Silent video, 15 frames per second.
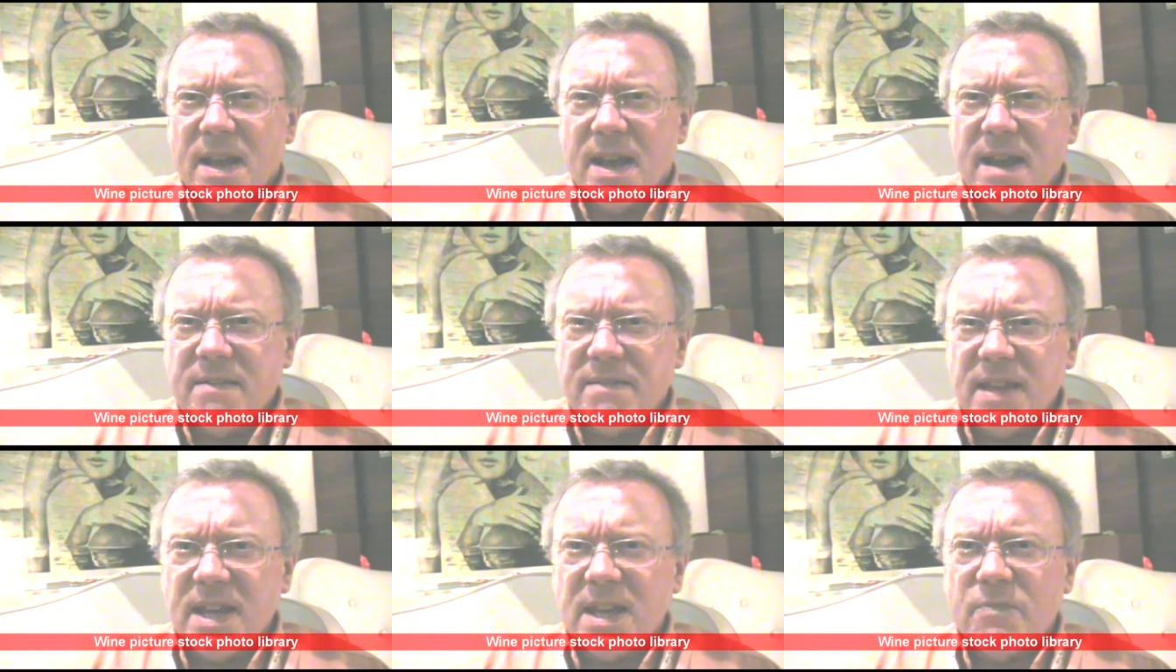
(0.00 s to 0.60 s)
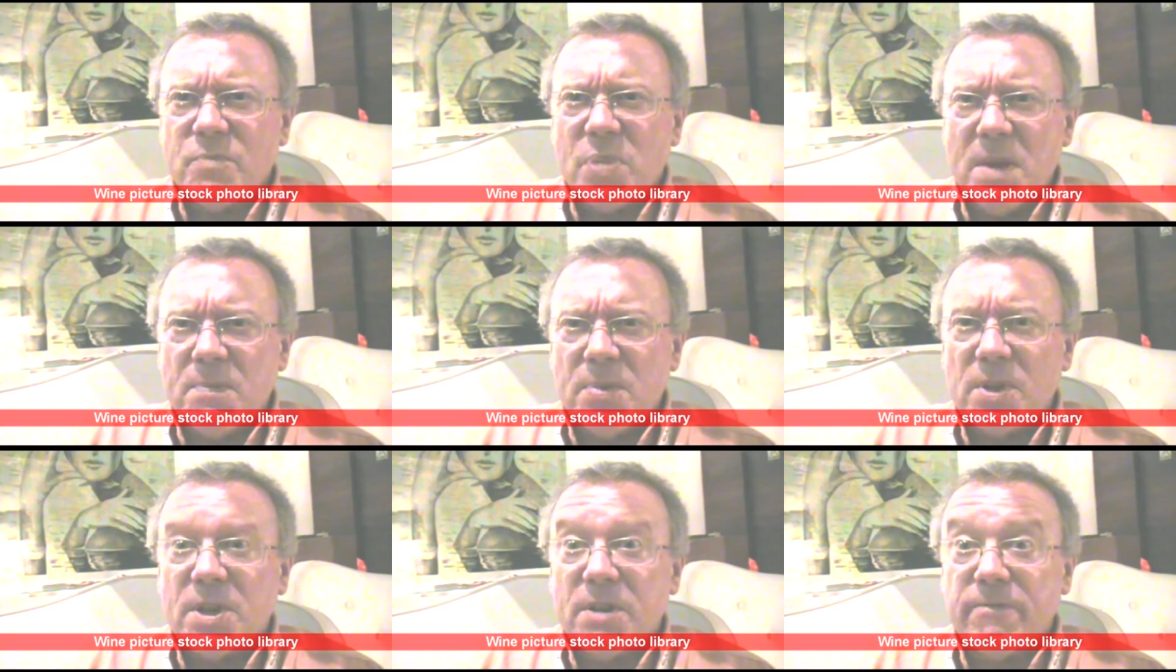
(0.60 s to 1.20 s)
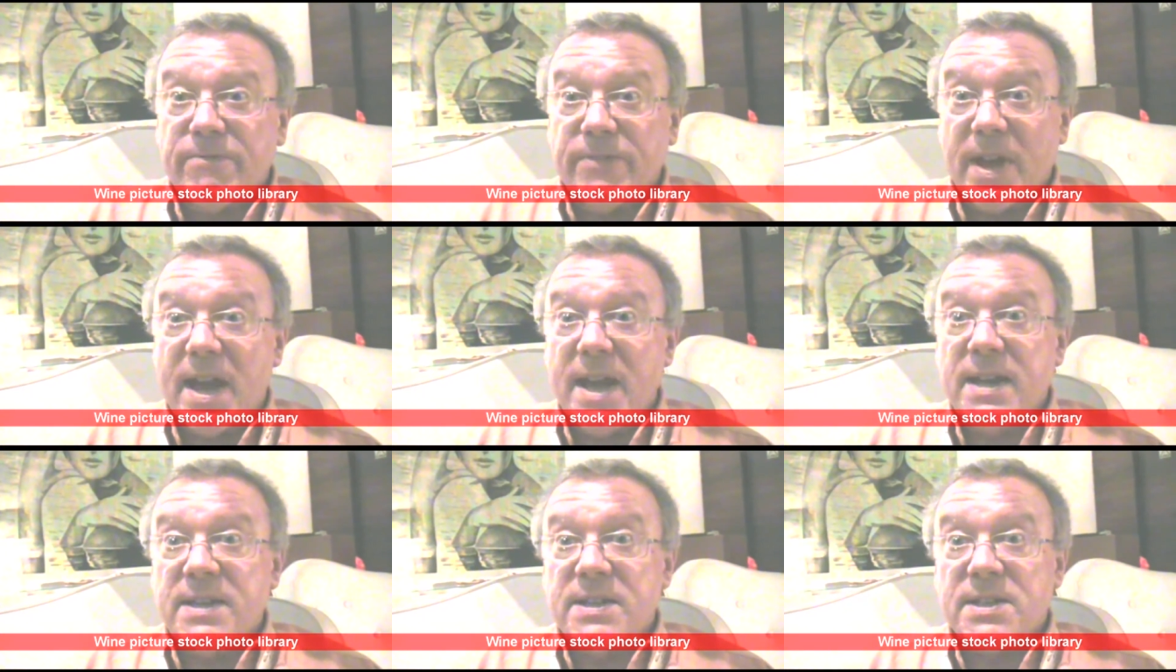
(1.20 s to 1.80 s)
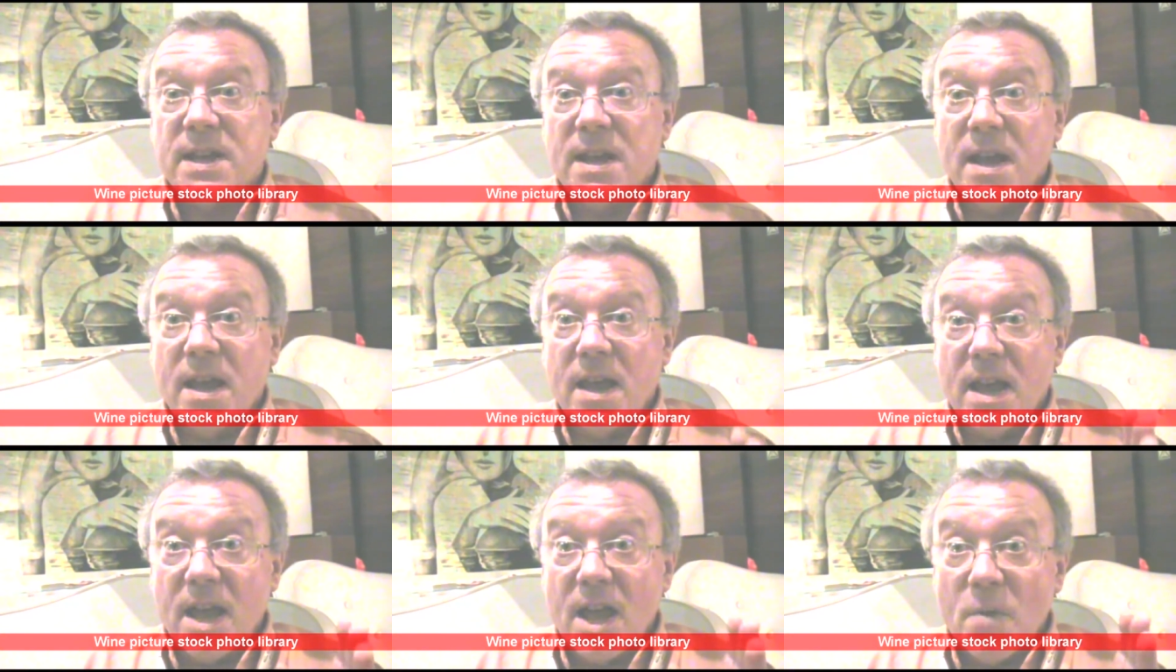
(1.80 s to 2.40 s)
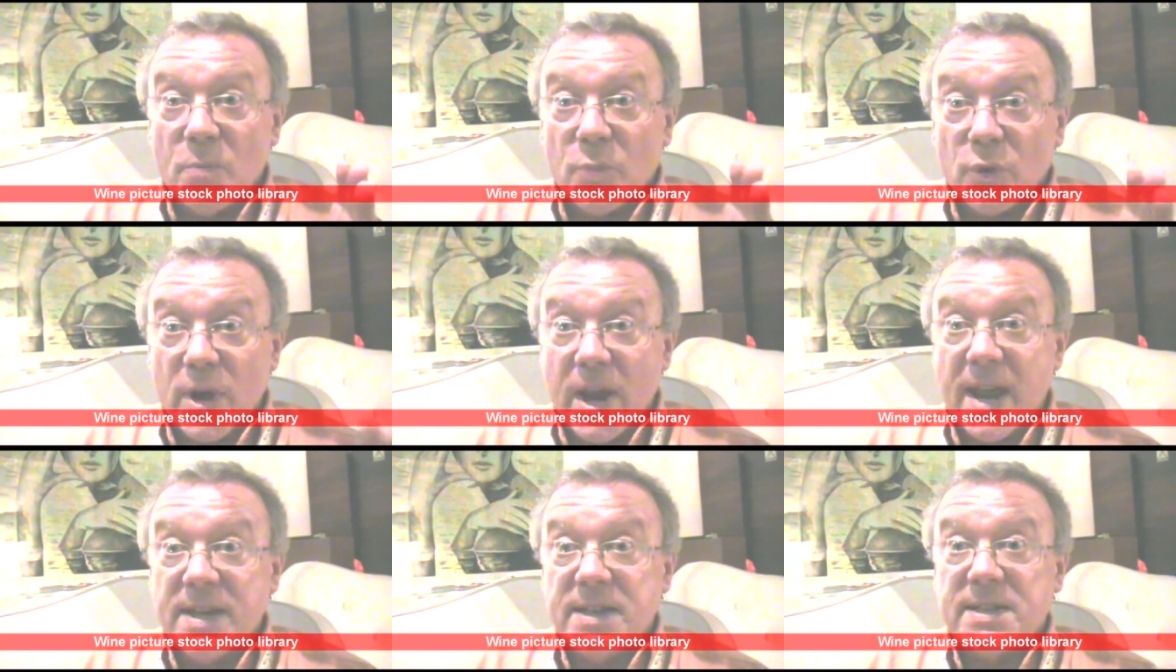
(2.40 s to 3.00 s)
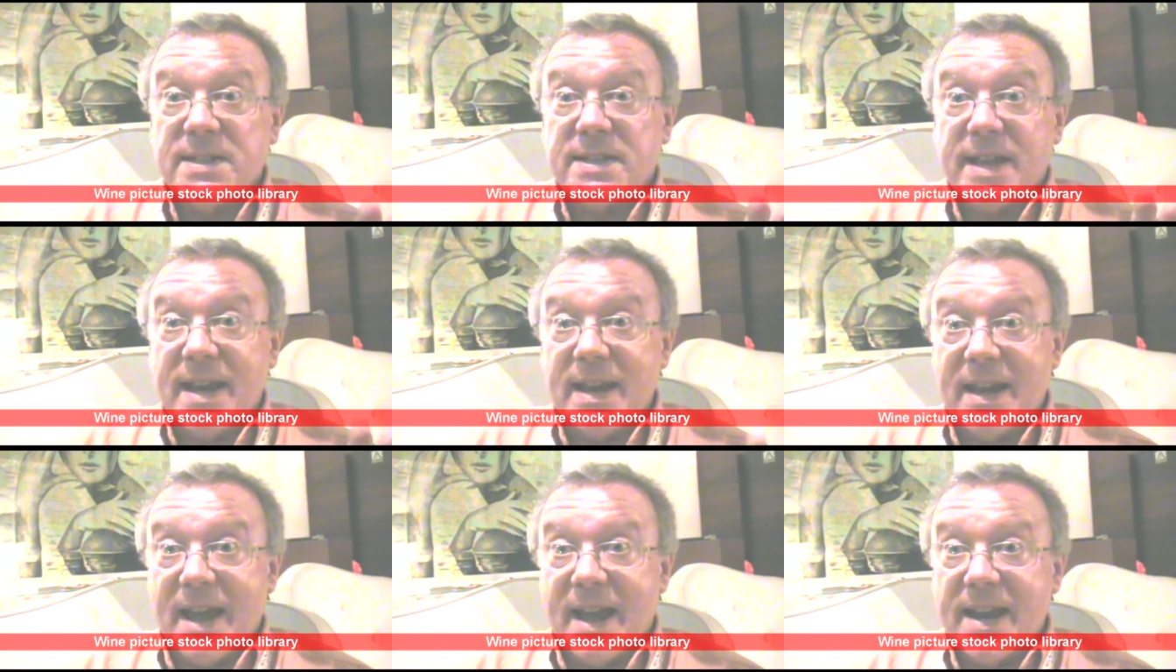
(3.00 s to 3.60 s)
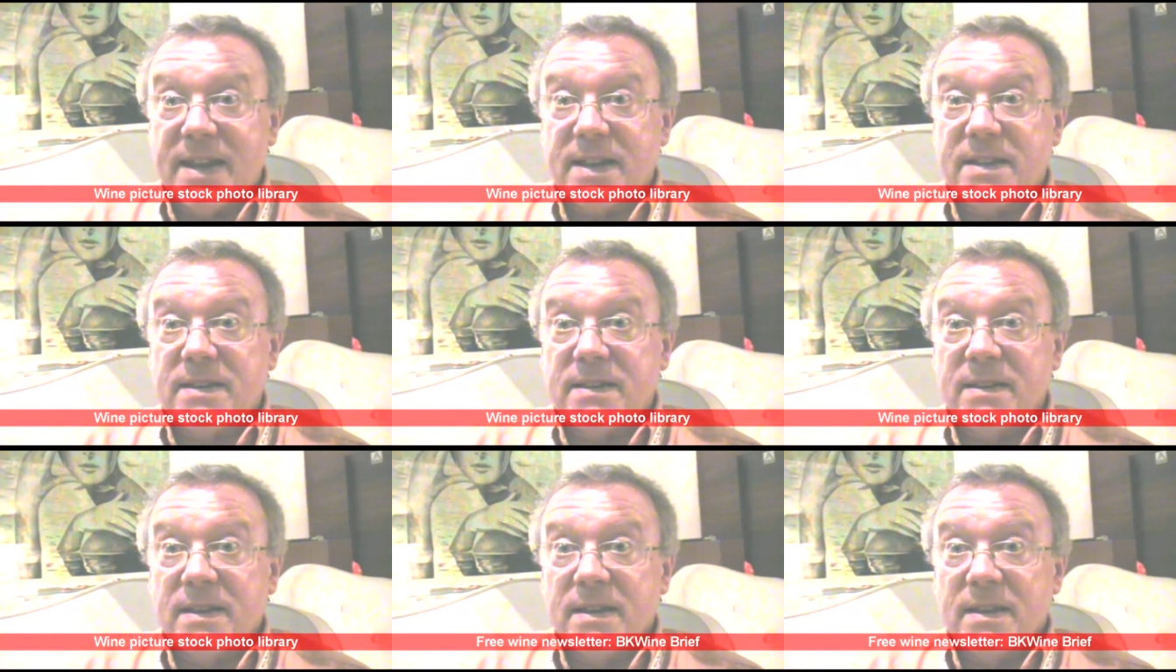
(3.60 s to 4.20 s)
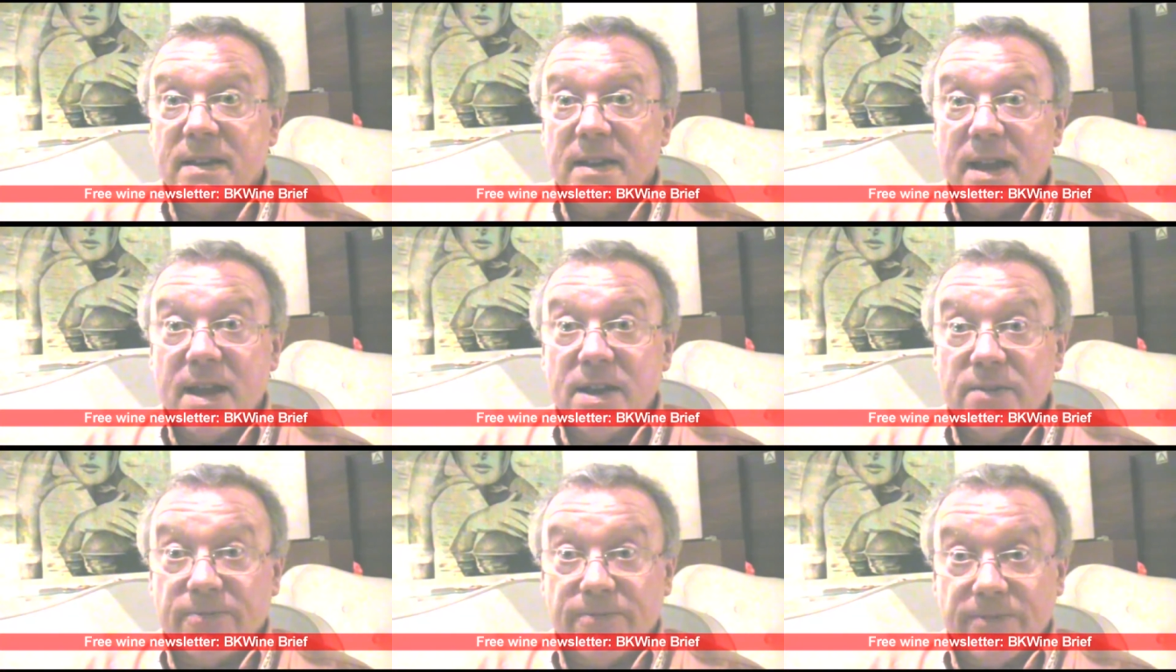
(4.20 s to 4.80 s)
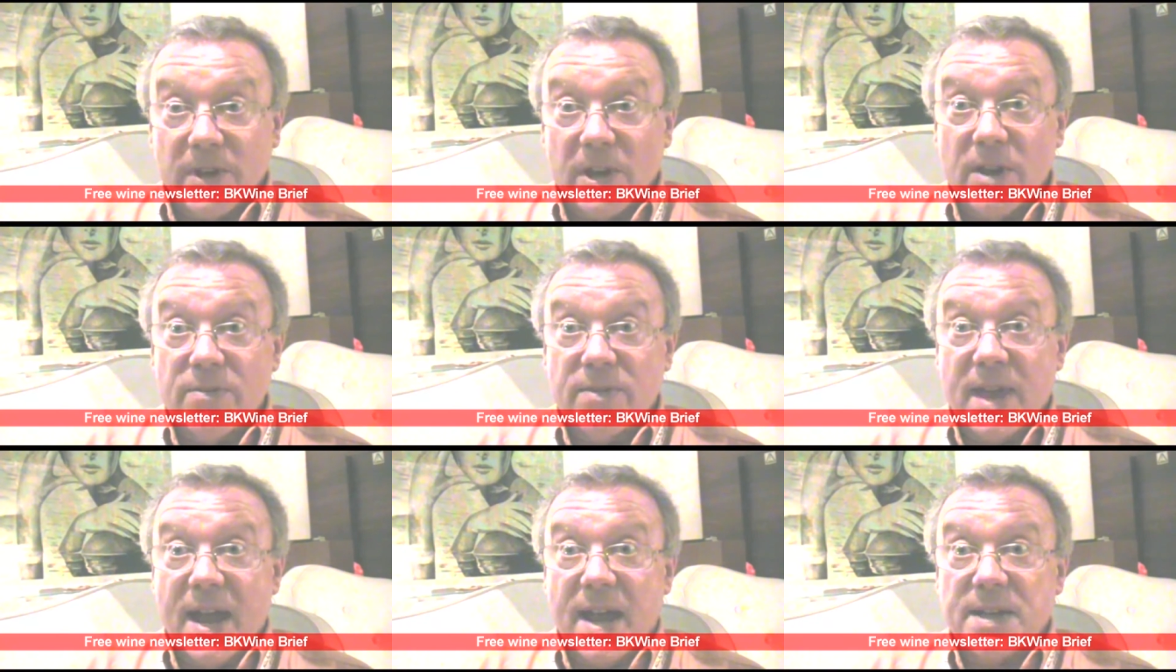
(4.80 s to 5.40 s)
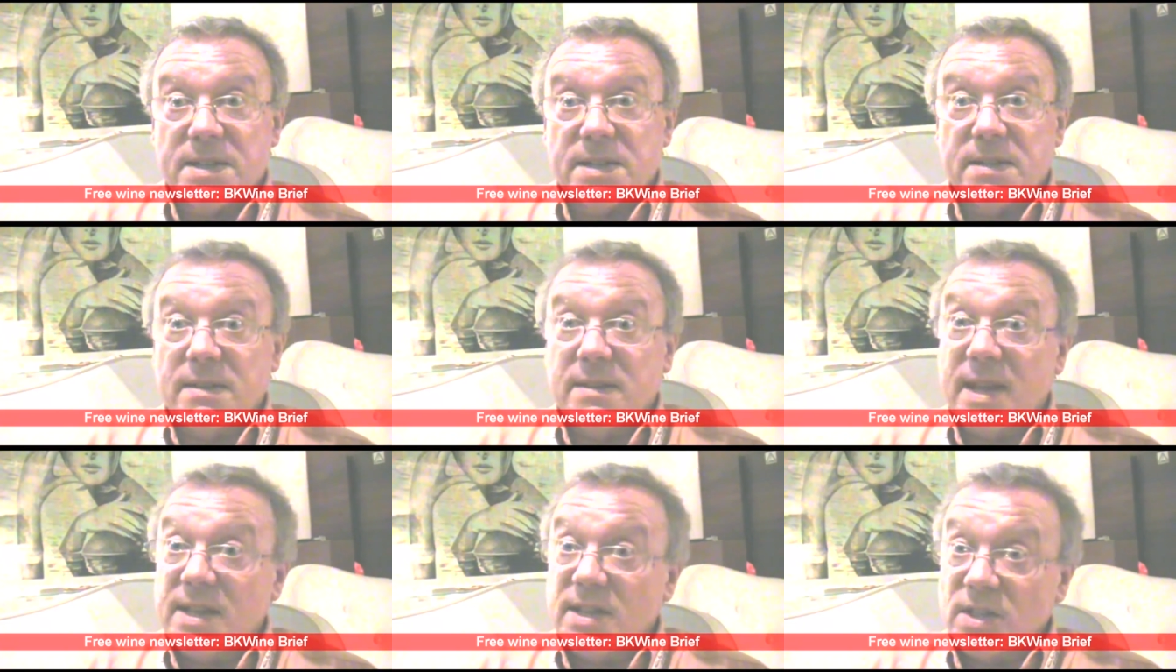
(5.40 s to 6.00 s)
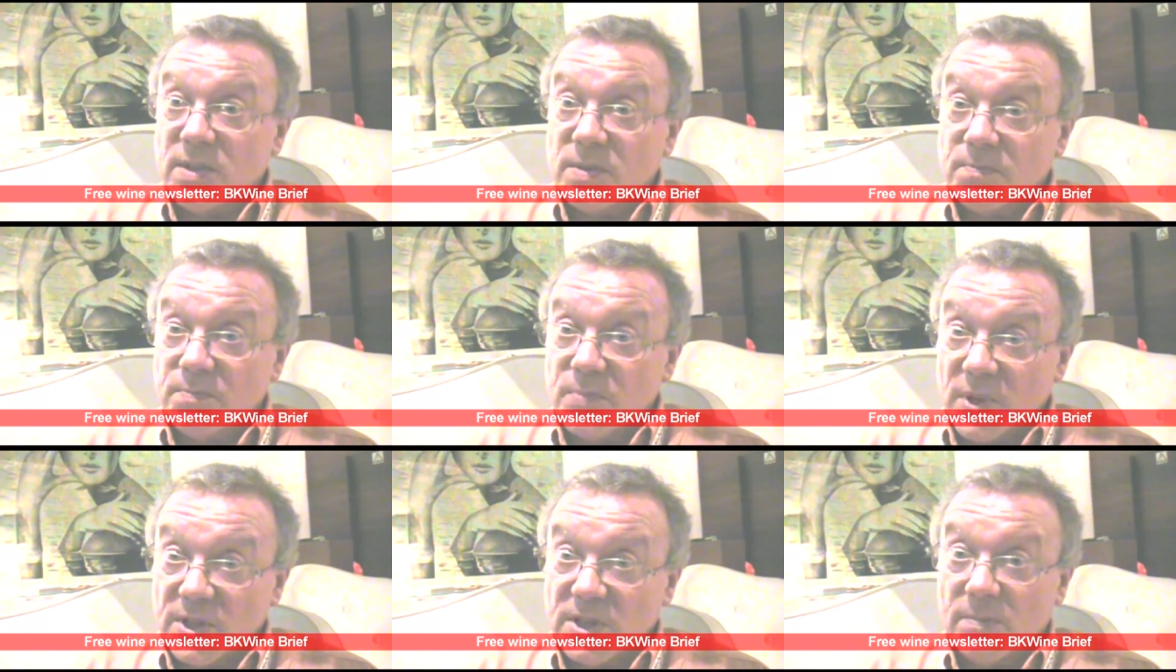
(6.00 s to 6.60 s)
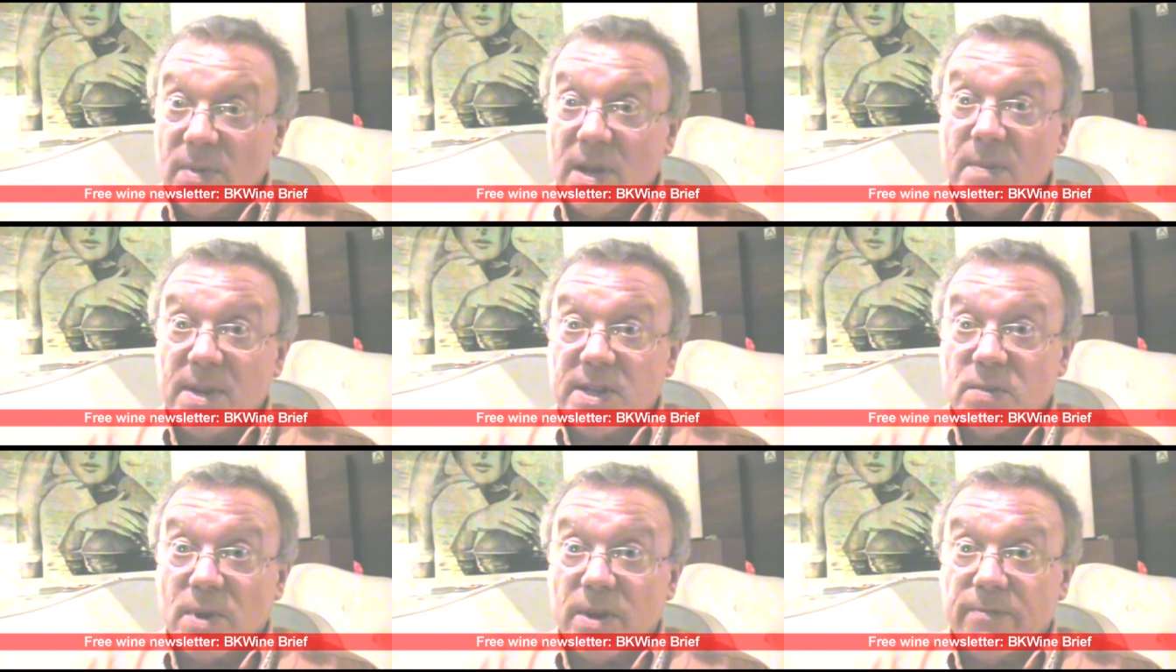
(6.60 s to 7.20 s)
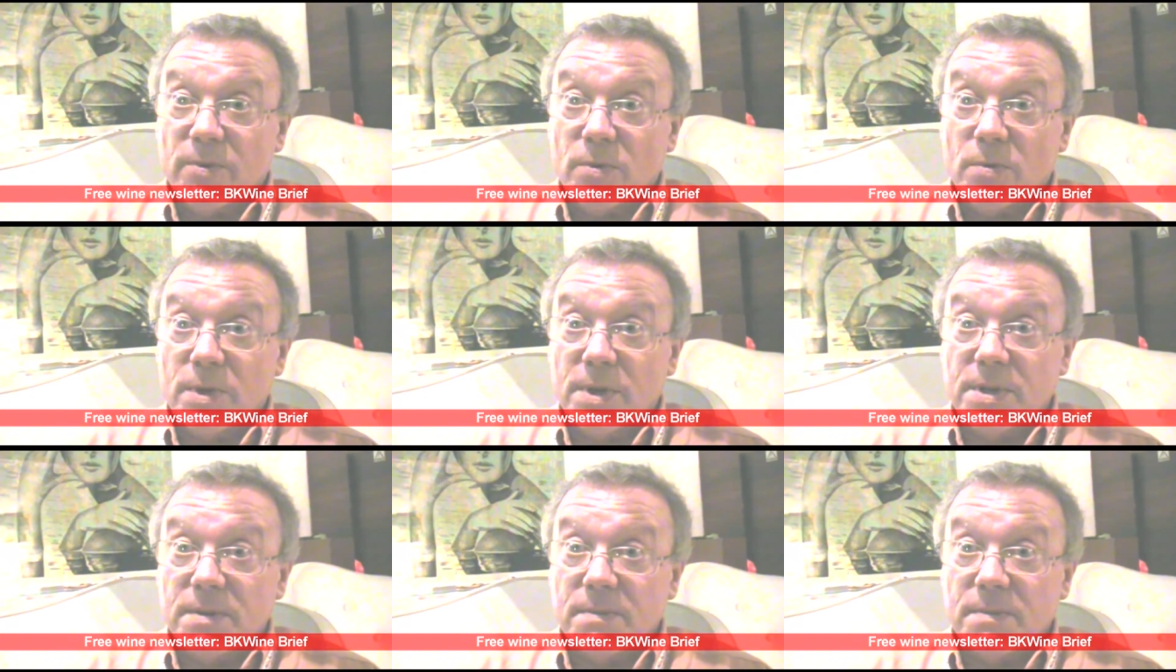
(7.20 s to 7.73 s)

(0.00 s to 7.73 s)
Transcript: I think if people can find a brand they like and follow that, that's possibly a better way forward.